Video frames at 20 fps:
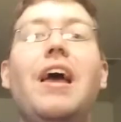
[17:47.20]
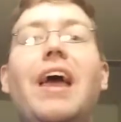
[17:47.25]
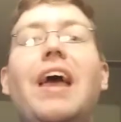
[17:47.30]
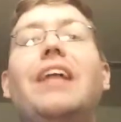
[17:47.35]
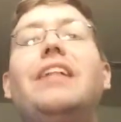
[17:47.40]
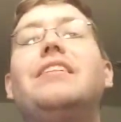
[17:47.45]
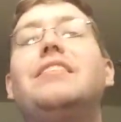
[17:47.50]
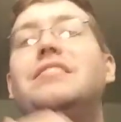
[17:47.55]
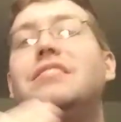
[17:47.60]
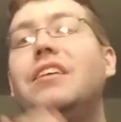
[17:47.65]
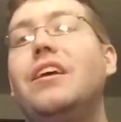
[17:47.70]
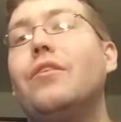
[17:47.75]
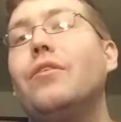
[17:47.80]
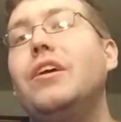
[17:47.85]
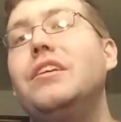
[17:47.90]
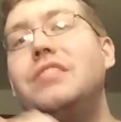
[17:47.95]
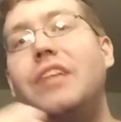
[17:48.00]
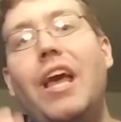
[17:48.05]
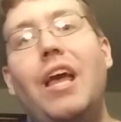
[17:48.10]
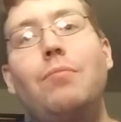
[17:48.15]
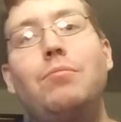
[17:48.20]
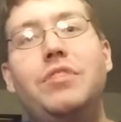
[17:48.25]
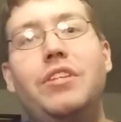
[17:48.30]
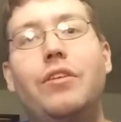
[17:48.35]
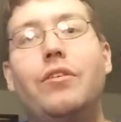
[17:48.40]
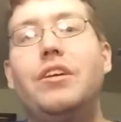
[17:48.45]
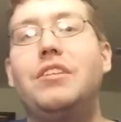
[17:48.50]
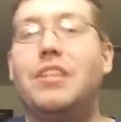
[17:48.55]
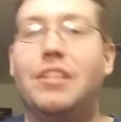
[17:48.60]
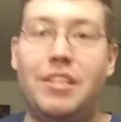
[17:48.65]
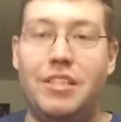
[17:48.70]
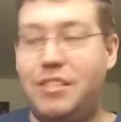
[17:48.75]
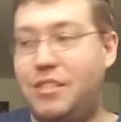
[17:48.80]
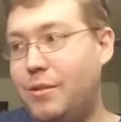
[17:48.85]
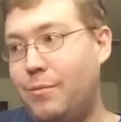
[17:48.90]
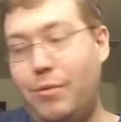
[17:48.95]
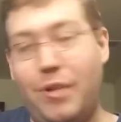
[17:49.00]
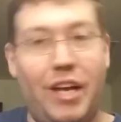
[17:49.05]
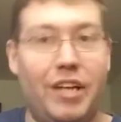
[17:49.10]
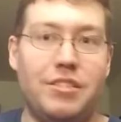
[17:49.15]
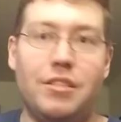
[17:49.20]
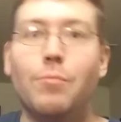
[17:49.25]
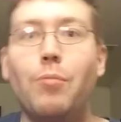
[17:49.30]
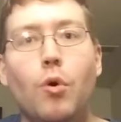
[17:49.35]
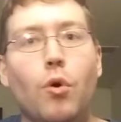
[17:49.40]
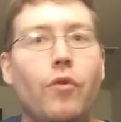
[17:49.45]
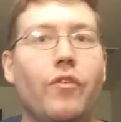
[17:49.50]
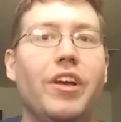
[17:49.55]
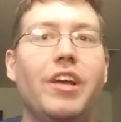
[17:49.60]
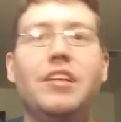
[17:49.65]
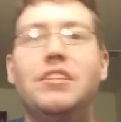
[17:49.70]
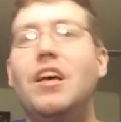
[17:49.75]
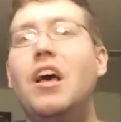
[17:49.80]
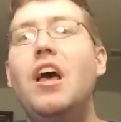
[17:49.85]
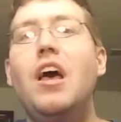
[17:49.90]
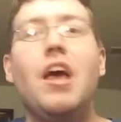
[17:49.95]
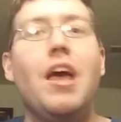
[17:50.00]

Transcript: And series, game series, and this applies to movies